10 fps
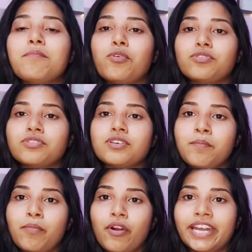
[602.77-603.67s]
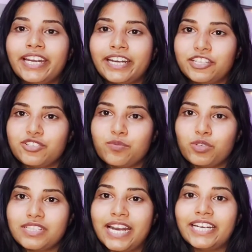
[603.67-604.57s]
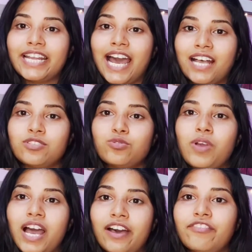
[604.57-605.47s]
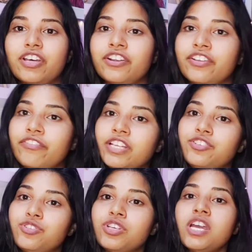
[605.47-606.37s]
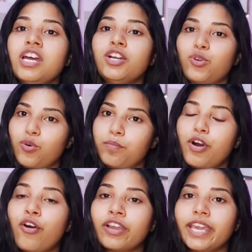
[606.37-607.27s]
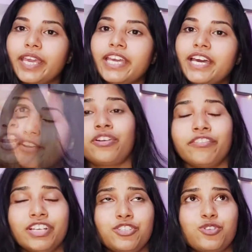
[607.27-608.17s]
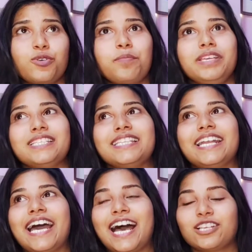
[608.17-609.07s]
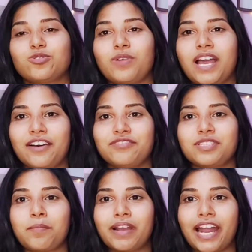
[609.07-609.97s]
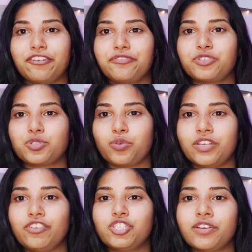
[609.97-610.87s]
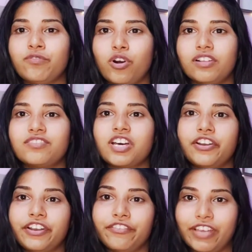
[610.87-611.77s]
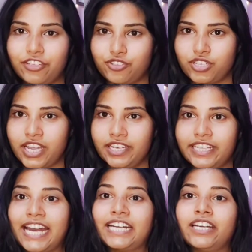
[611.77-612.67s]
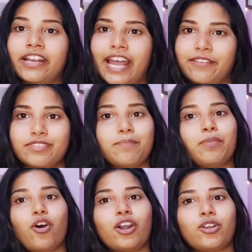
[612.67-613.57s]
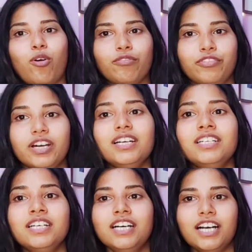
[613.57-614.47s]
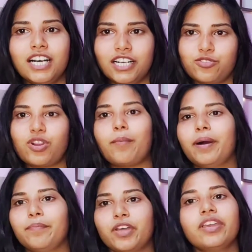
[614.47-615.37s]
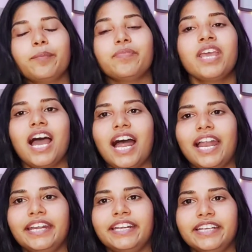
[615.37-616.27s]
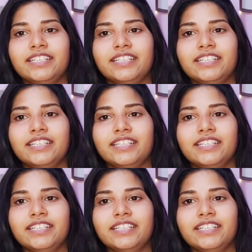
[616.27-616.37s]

most important condition was that it has to have a revenge trope. Okay, now revenge trope means there has to have some kind of story which involves a revenge, and that drives the plot of the drama. Okay, and